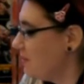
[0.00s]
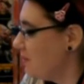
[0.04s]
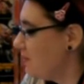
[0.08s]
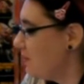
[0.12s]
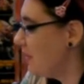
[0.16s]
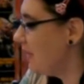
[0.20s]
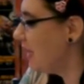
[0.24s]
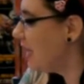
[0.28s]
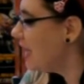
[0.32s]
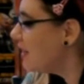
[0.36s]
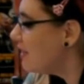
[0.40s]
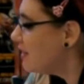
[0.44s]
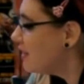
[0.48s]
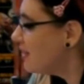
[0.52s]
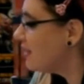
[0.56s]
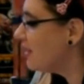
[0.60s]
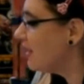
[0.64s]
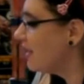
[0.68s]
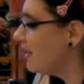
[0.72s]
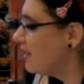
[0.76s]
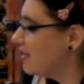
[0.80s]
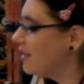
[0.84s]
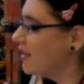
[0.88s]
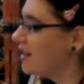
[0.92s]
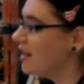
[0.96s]
But again, the
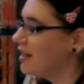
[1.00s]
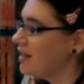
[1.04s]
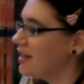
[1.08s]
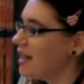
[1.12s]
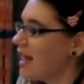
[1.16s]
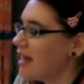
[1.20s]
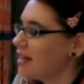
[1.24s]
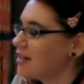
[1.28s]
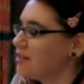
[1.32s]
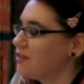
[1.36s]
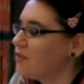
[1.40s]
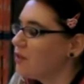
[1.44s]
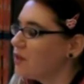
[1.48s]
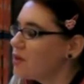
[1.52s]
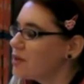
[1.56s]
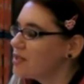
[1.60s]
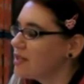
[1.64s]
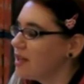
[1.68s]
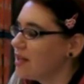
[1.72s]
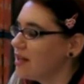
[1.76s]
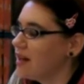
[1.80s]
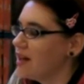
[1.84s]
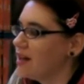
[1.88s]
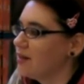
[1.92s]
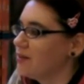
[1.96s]
thing that I lacked
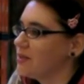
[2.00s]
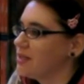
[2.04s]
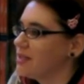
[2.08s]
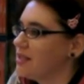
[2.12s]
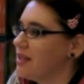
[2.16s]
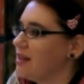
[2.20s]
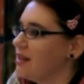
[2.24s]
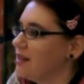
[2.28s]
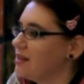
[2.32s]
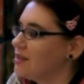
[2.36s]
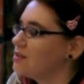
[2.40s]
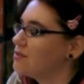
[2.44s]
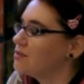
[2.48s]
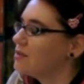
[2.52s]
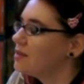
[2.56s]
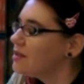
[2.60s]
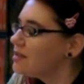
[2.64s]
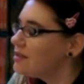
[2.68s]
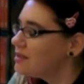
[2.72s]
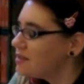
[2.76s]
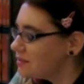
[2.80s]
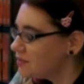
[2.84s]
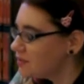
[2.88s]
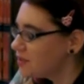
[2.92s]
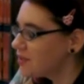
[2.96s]
foresight on was that it's really
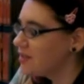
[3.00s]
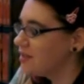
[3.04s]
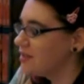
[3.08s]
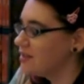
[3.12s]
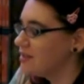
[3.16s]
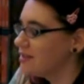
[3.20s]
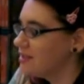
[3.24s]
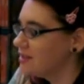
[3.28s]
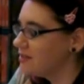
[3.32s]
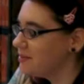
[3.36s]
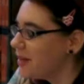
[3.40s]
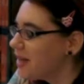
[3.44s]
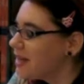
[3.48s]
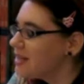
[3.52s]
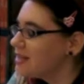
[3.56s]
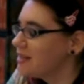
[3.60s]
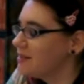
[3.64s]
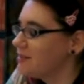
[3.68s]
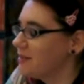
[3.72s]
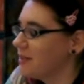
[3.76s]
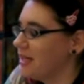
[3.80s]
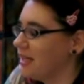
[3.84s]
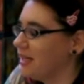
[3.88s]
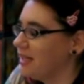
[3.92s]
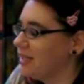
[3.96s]
difficult to make
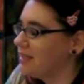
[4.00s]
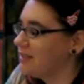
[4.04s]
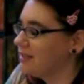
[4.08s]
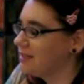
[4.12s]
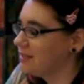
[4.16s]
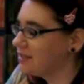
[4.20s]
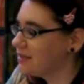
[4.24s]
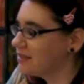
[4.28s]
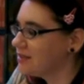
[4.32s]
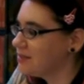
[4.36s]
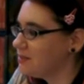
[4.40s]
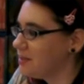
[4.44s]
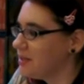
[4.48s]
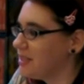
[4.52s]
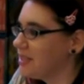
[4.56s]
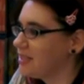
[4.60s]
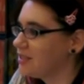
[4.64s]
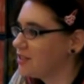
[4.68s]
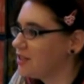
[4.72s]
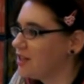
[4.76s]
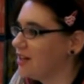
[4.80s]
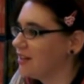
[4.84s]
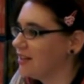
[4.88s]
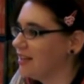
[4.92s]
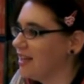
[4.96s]
somebody be
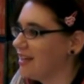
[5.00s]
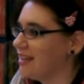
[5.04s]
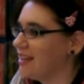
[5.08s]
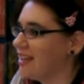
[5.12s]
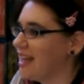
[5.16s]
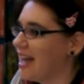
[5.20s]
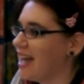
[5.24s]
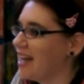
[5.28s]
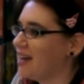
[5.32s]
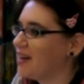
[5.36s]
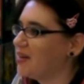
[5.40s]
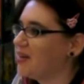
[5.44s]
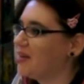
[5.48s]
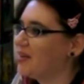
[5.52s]
strong like that.